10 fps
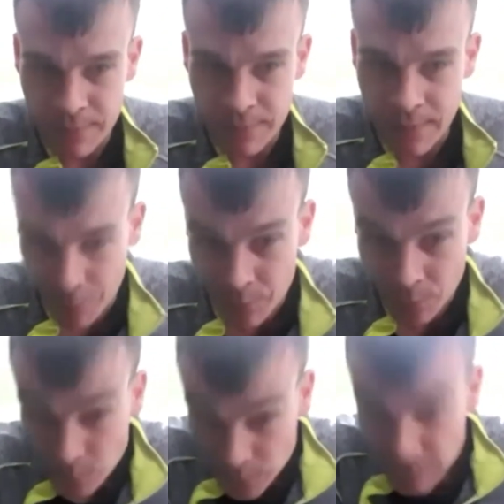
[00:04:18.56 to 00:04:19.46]

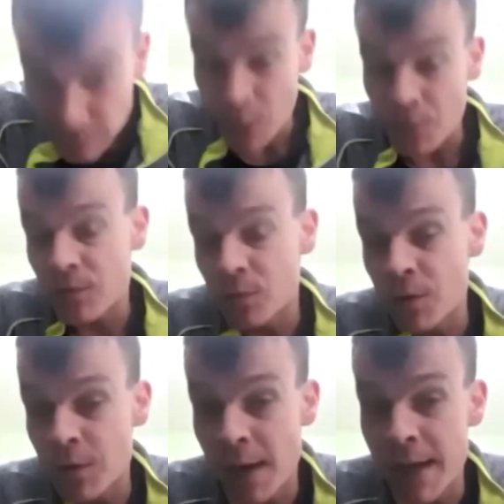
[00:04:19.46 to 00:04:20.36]
that was the
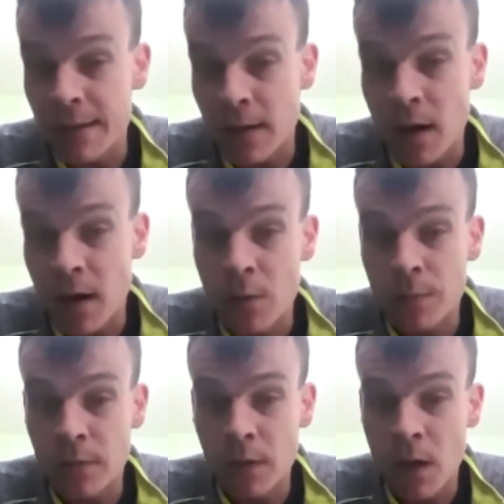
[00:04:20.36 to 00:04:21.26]
right way to go,
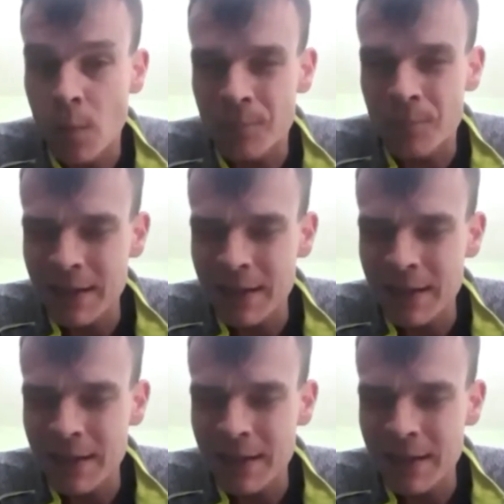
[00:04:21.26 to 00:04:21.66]
you know.